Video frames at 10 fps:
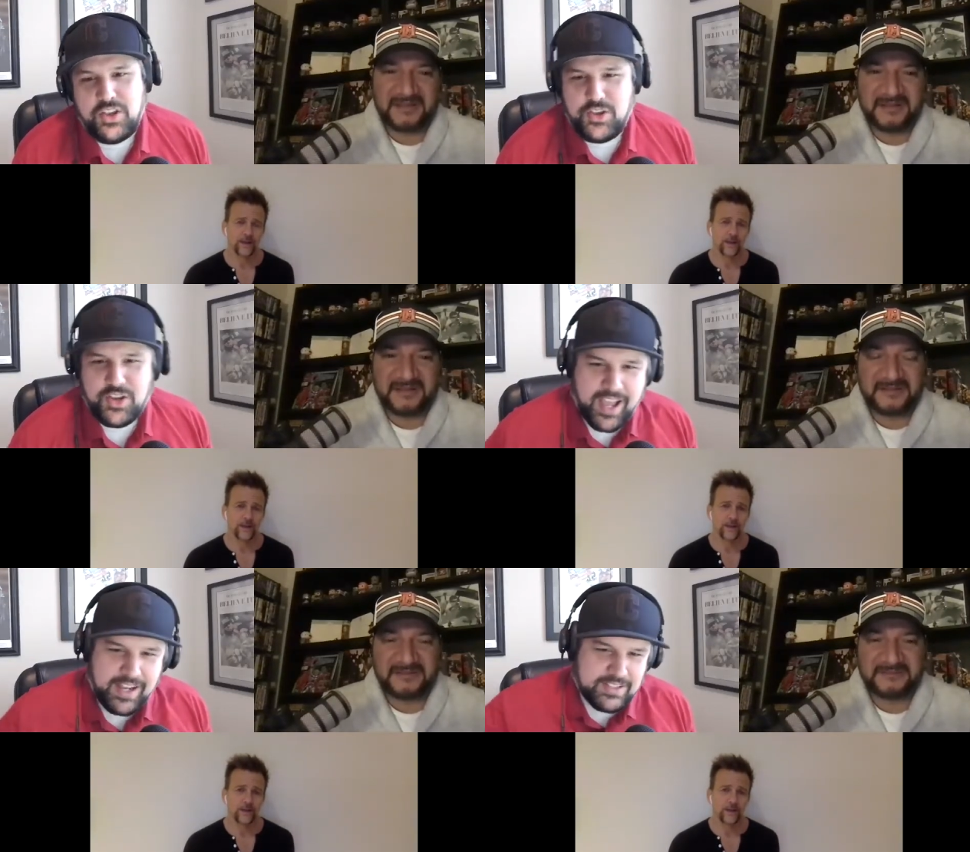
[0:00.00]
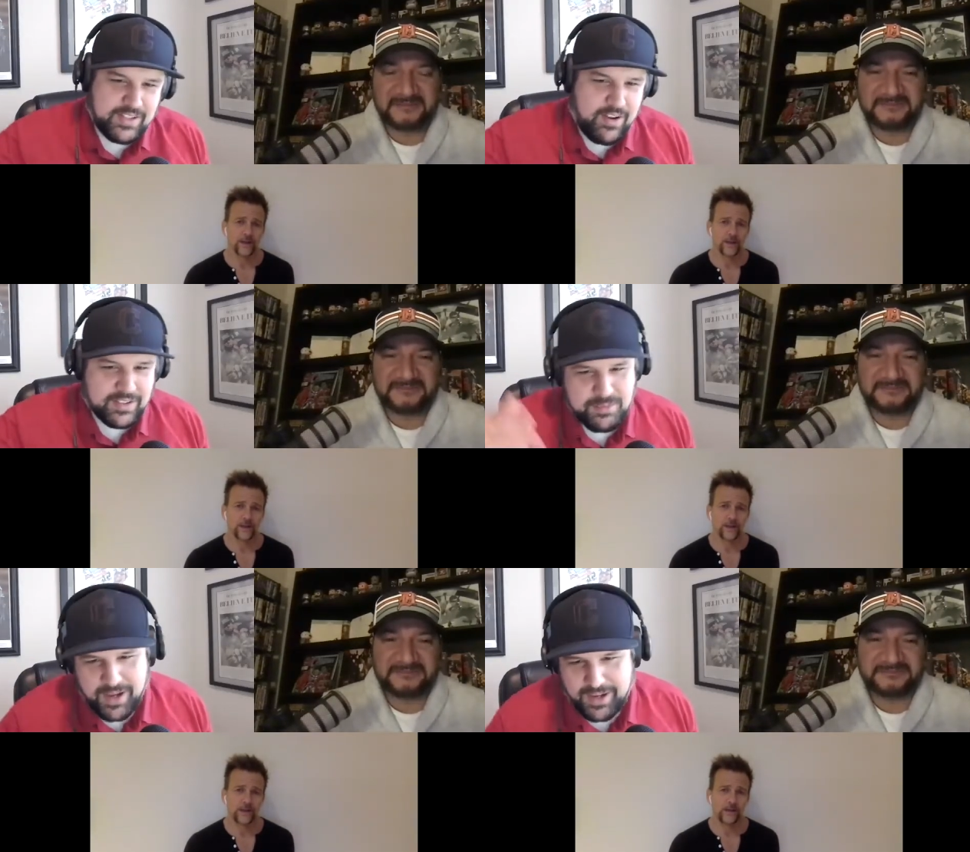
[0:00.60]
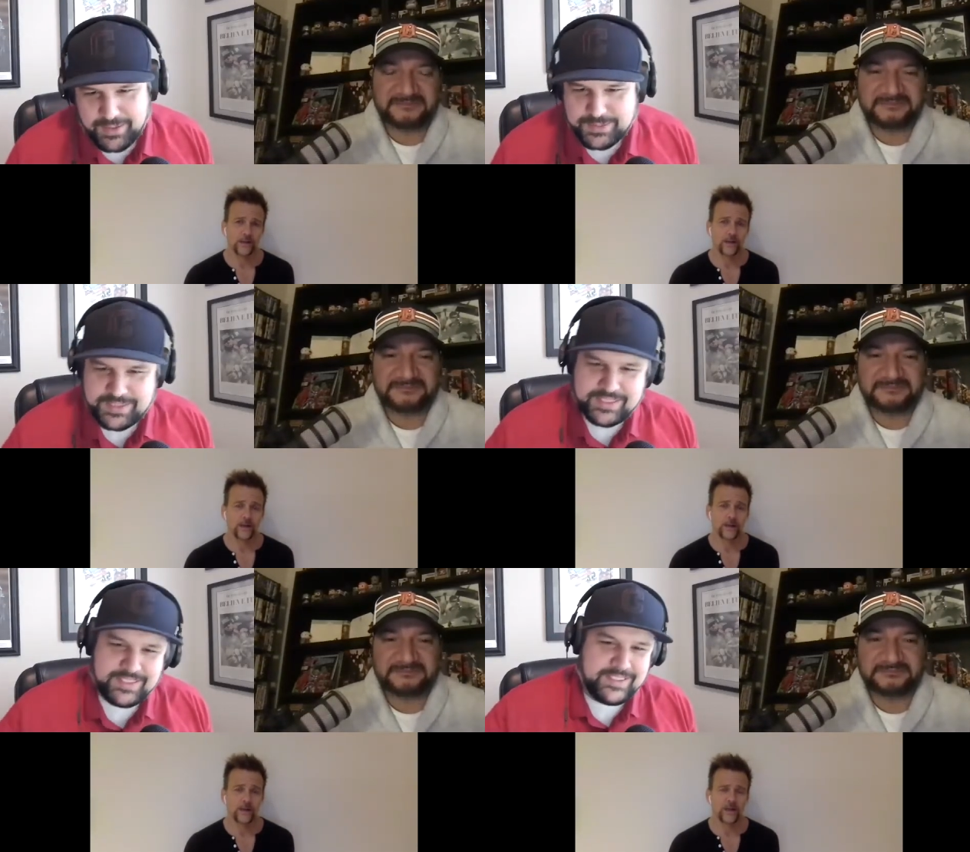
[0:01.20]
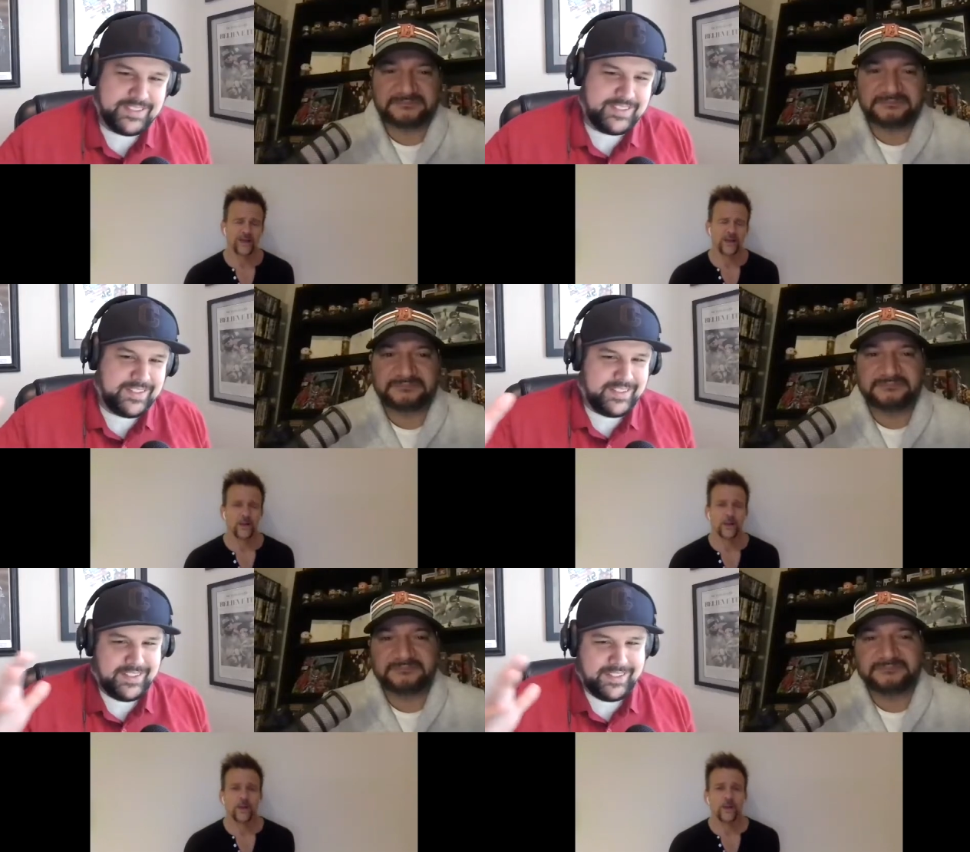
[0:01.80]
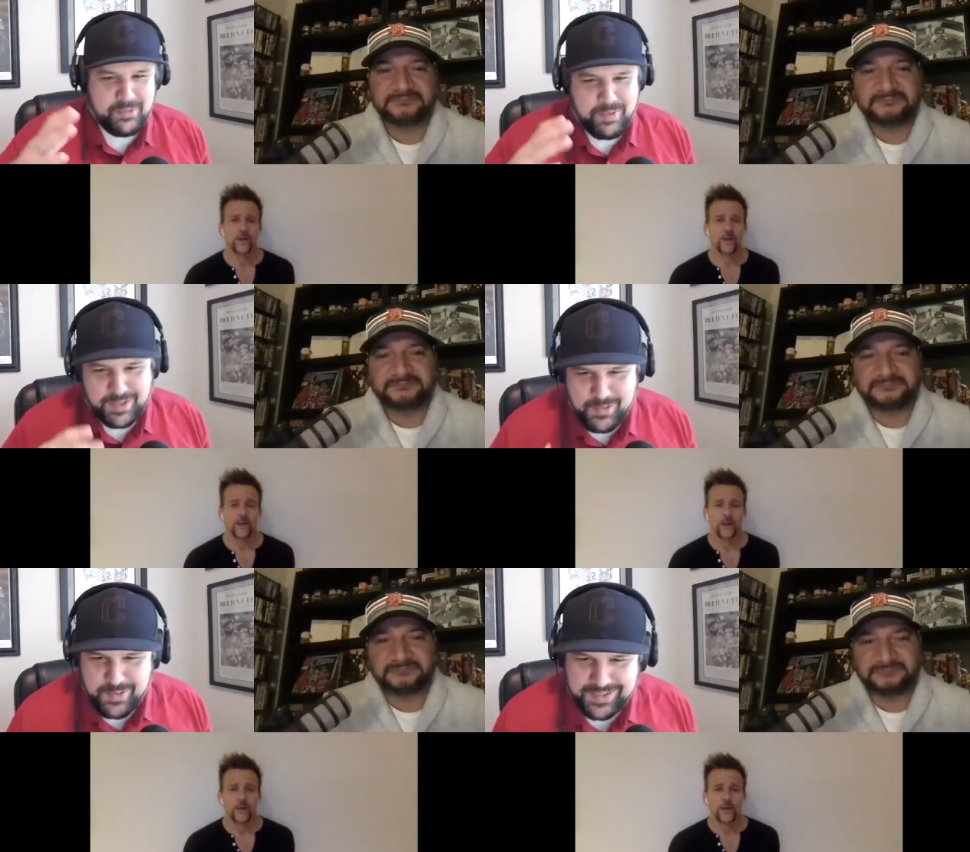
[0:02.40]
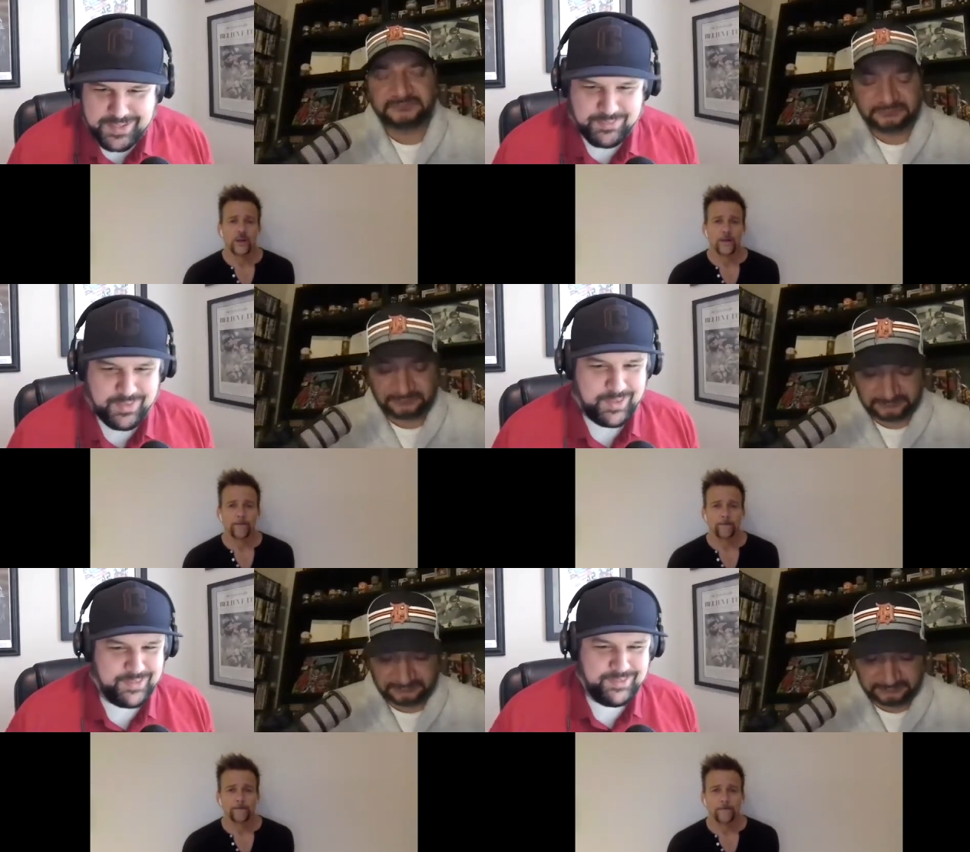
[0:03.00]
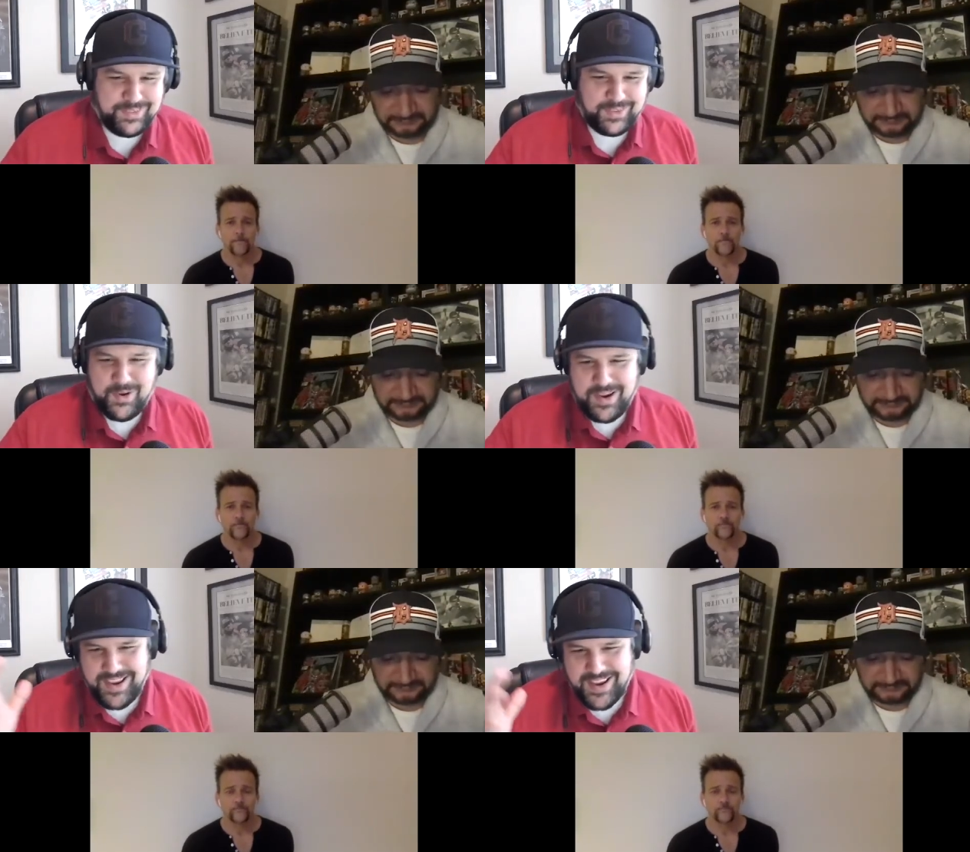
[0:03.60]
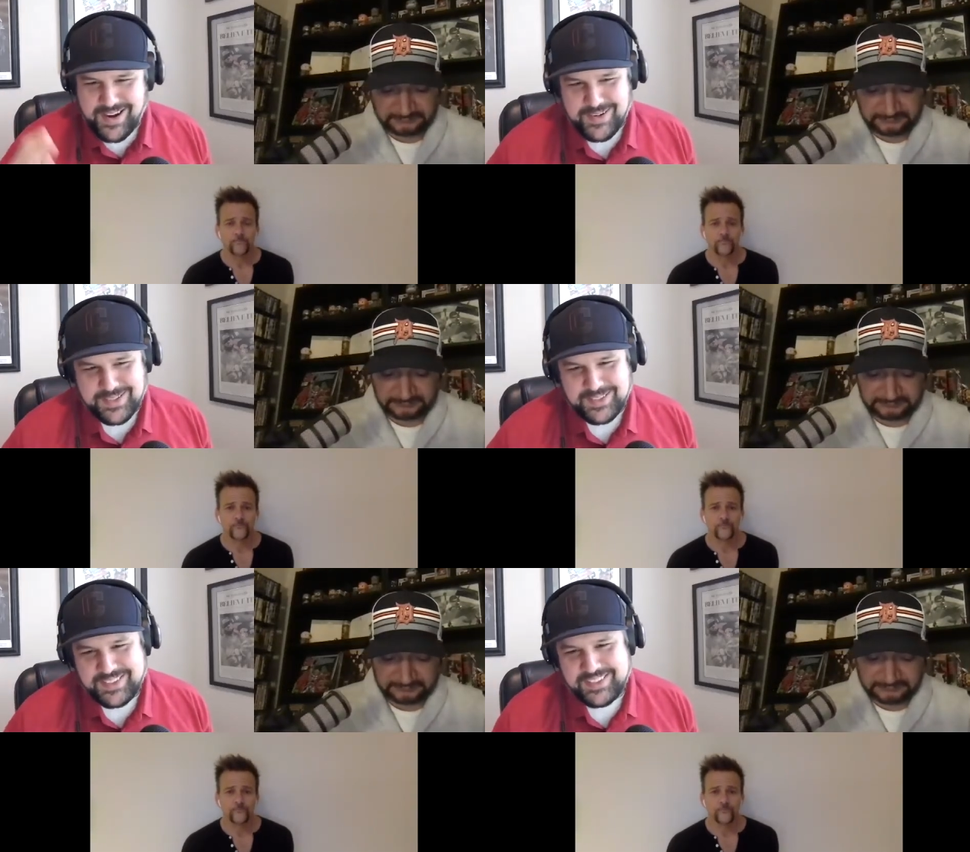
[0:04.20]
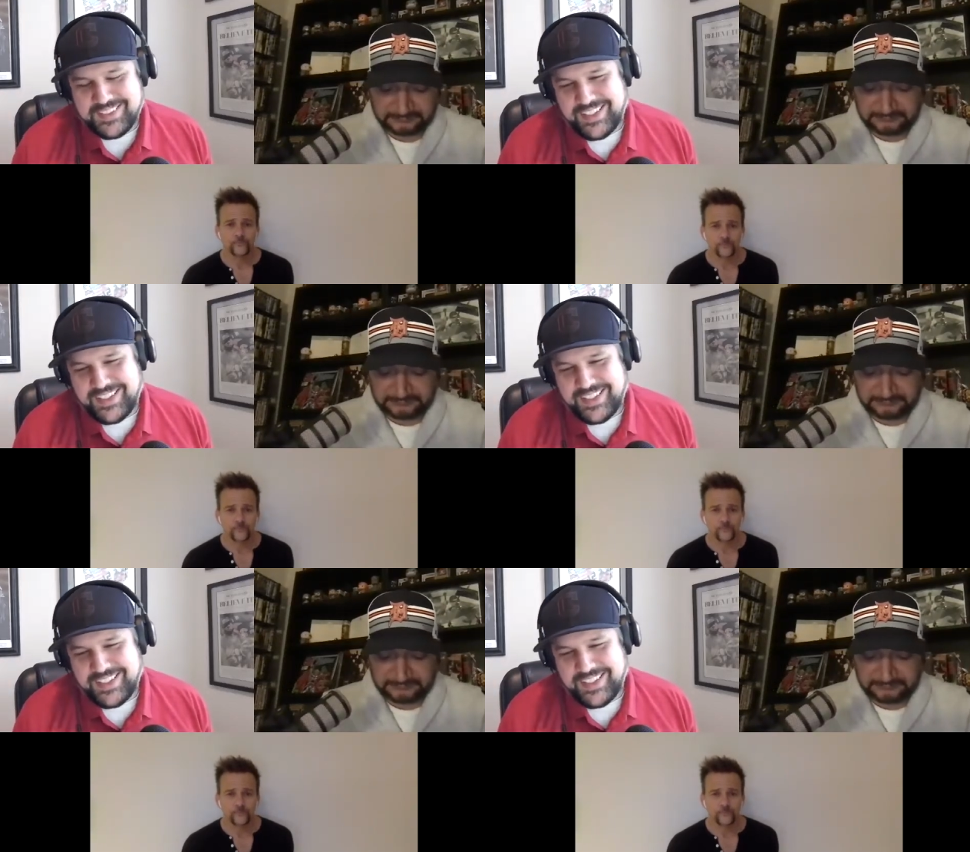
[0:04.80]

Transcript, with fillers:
Speaker 1: you kind of talked about you've been doing this for thirty years.